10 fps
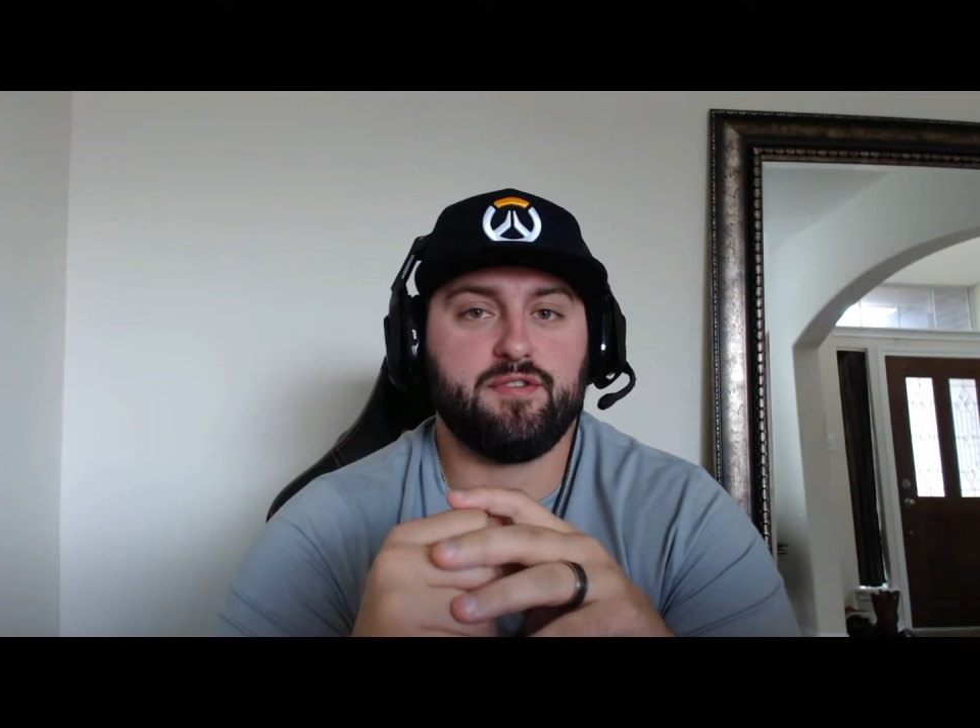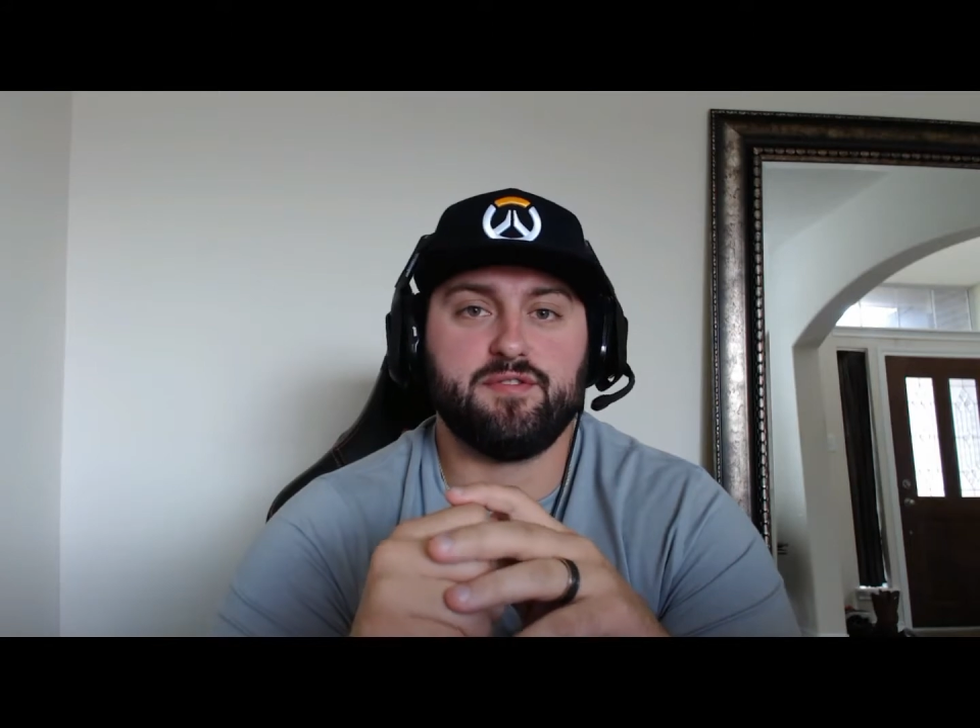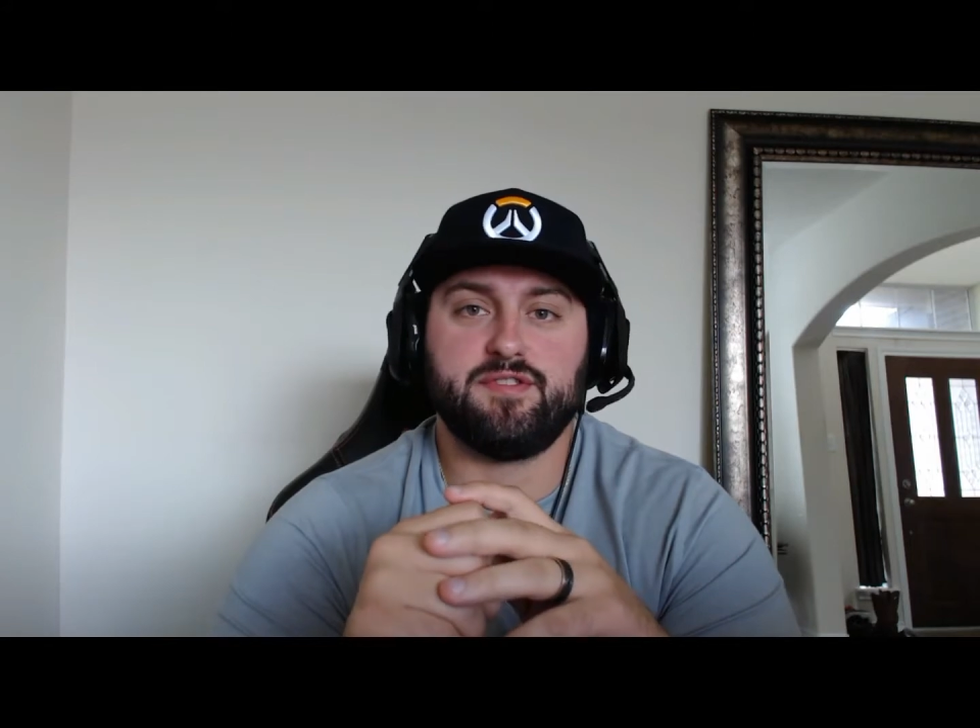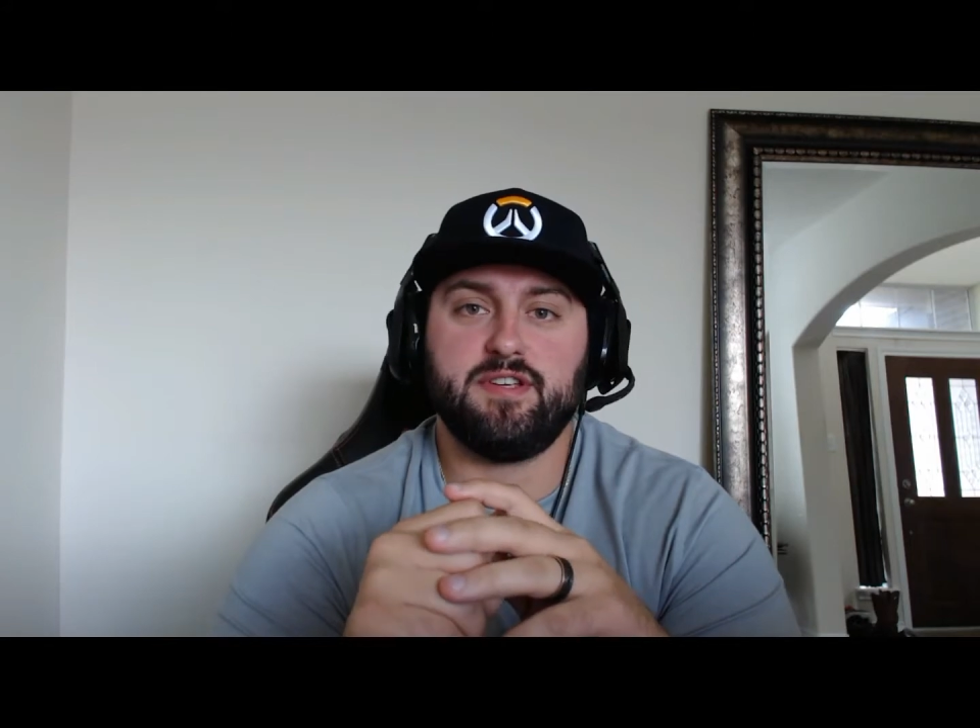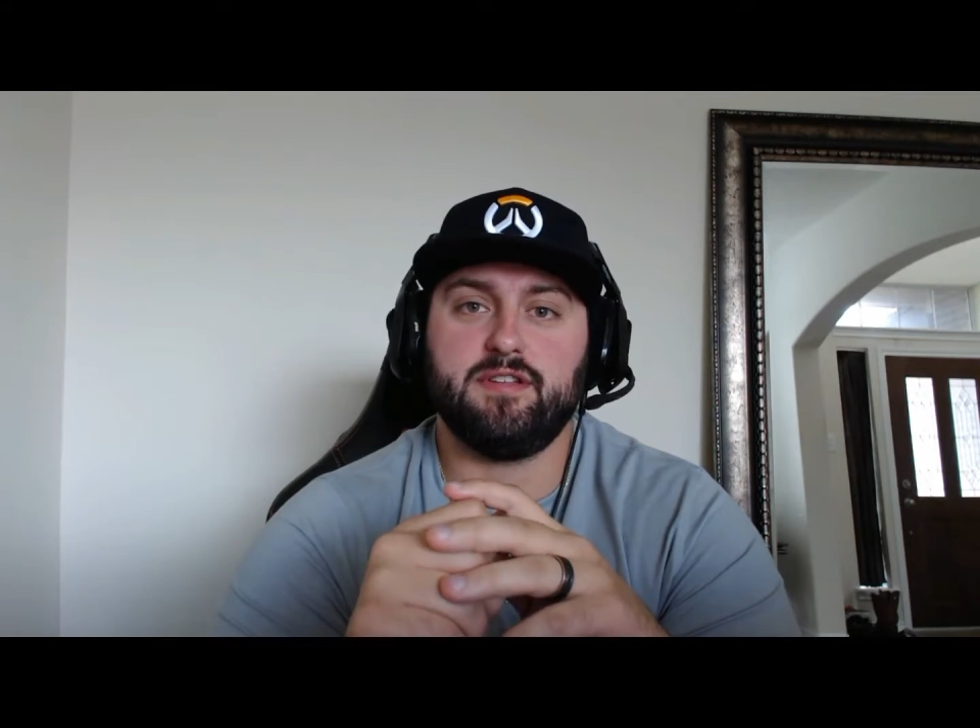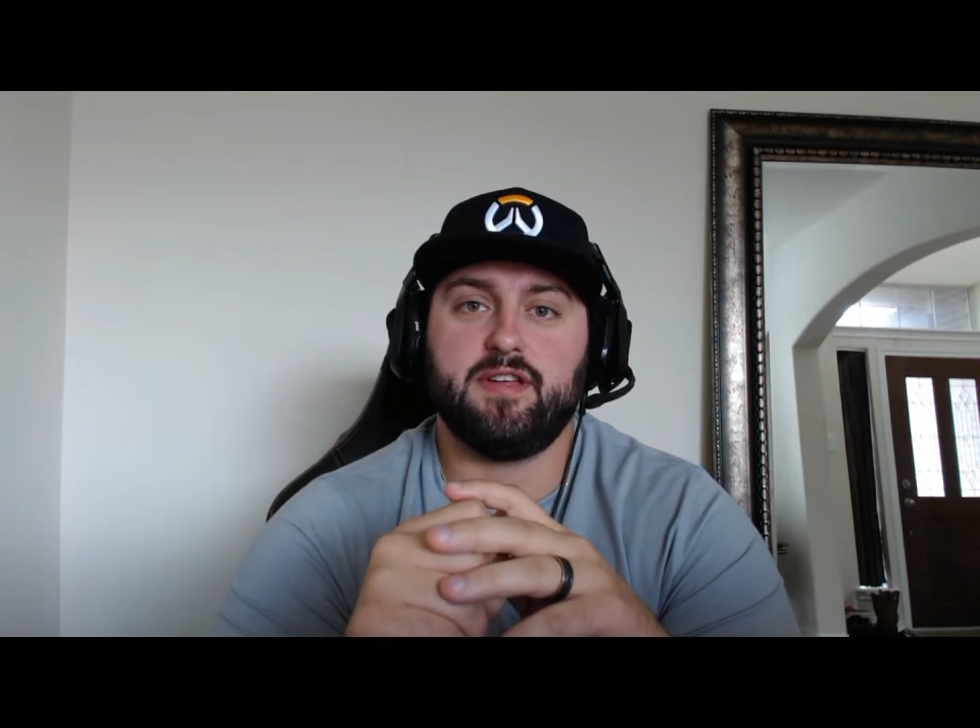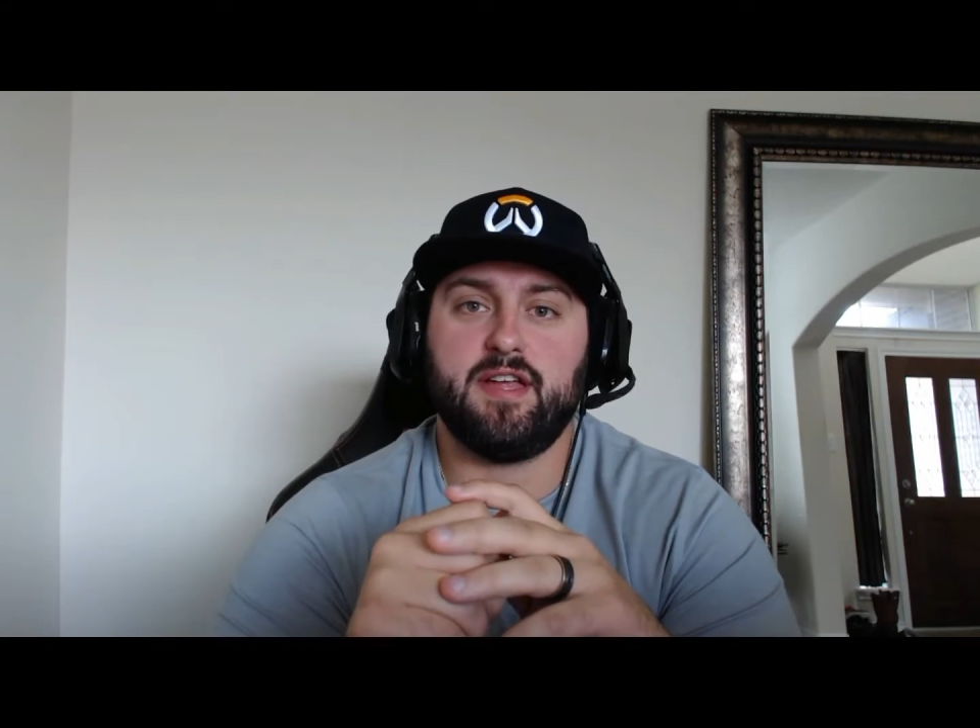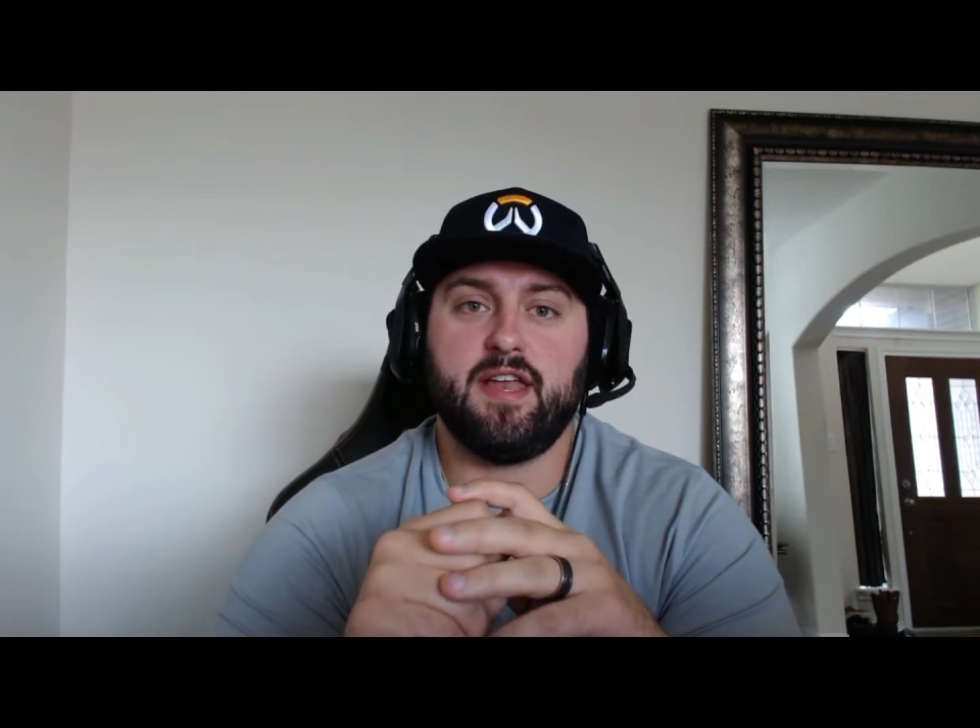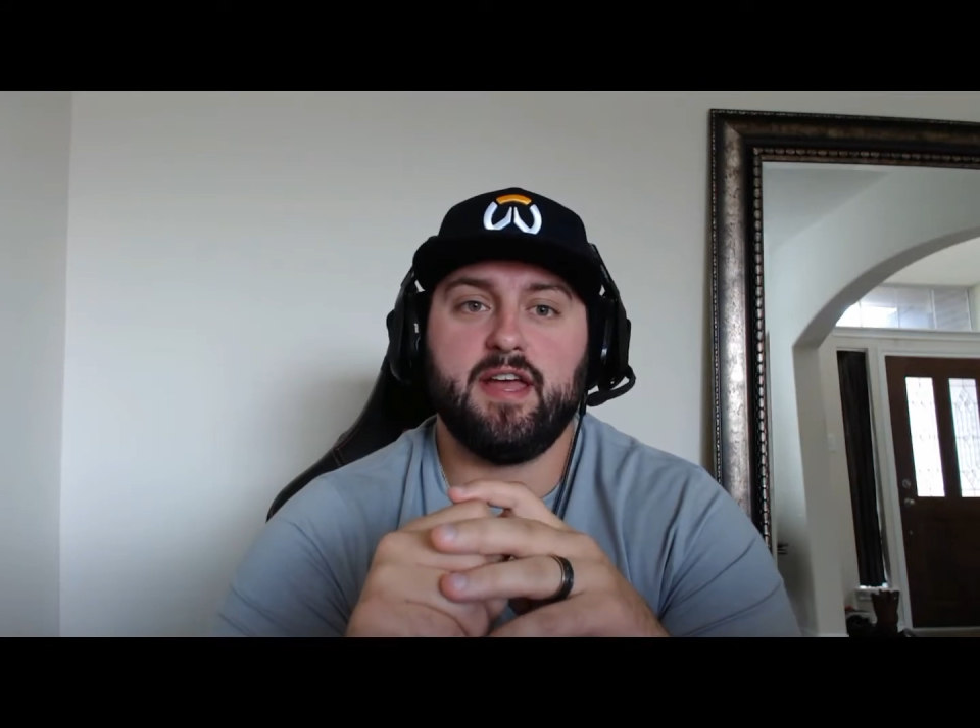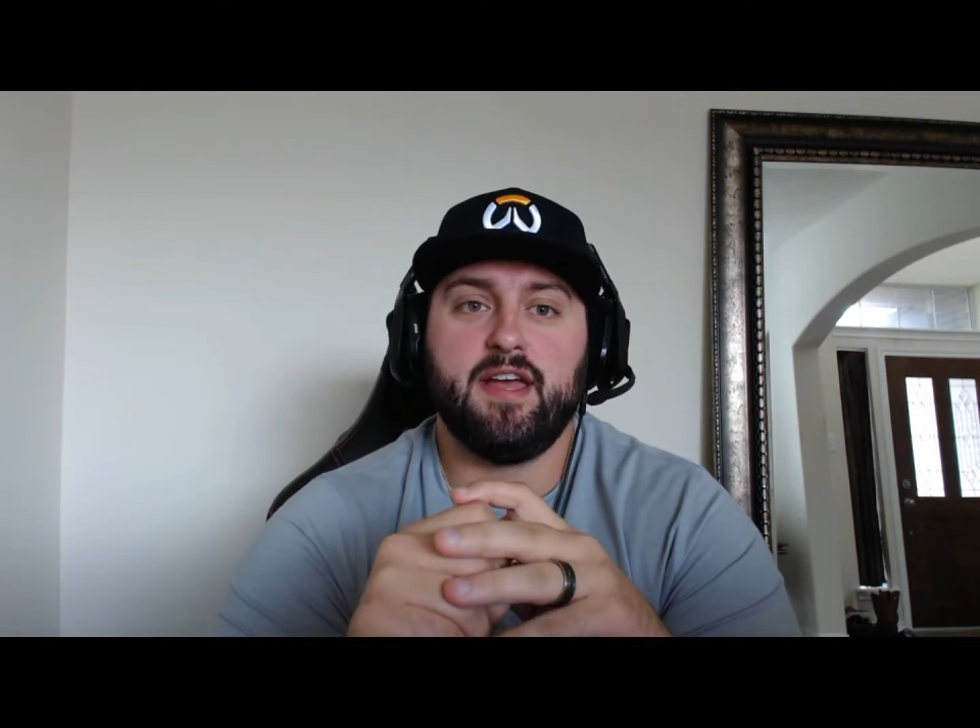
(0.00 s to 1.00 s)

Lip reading: you'll see that